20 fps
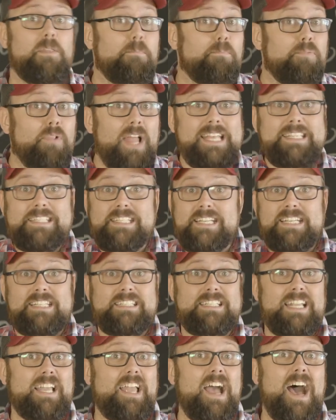the
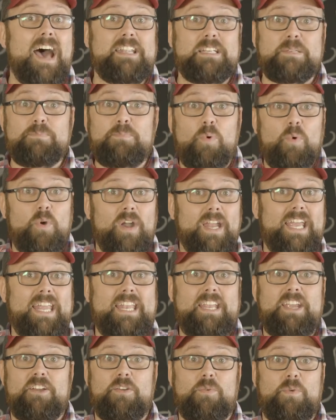blessings that God is pouring
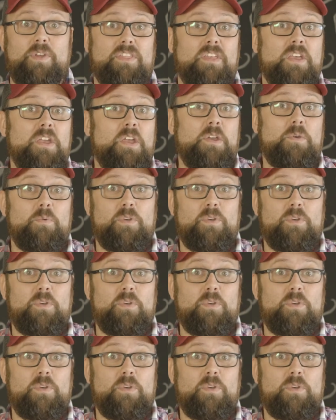in here with,